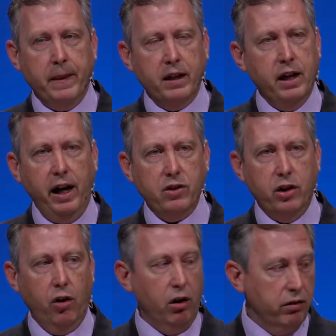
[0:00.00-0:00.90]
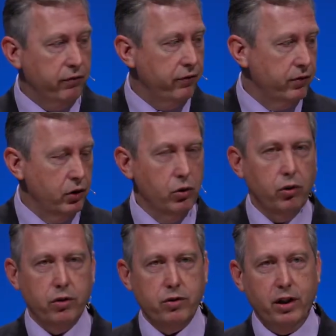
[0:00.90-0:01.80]
Yes, and all of
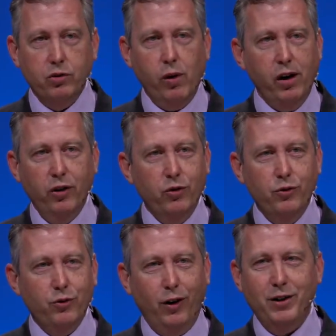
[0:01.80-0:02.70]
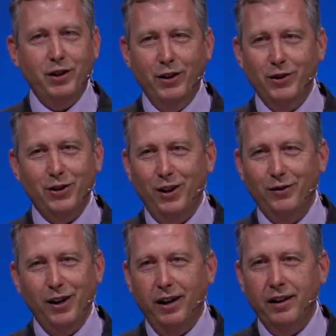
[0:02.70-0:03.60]
yours as well who trust in the Son of
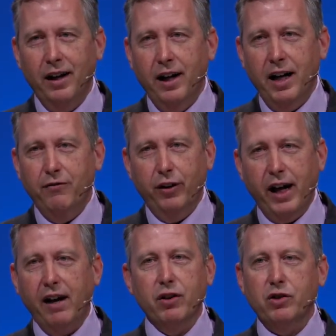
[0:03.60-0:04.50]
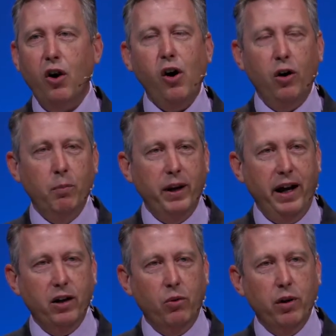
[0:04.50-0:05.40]
God. He forgave us all, but I
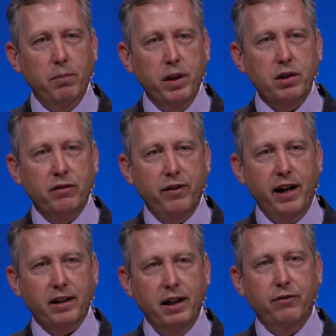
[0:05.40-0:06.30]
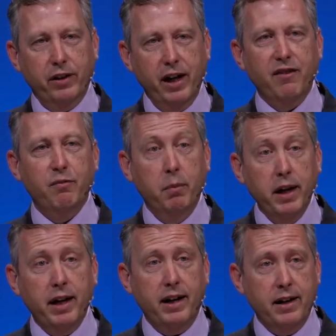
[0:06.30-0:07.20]
don't want to miss the fact that He forgave
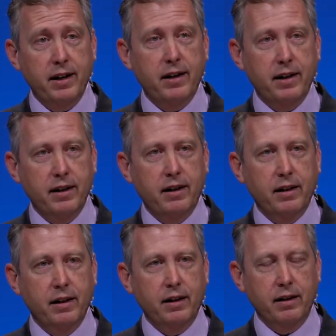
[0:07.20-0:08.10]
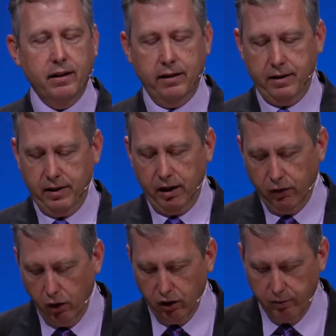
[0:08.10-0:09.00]
me of
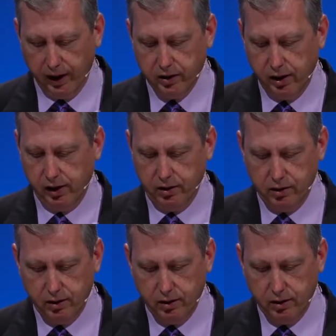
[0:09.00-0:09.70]
all of my sins.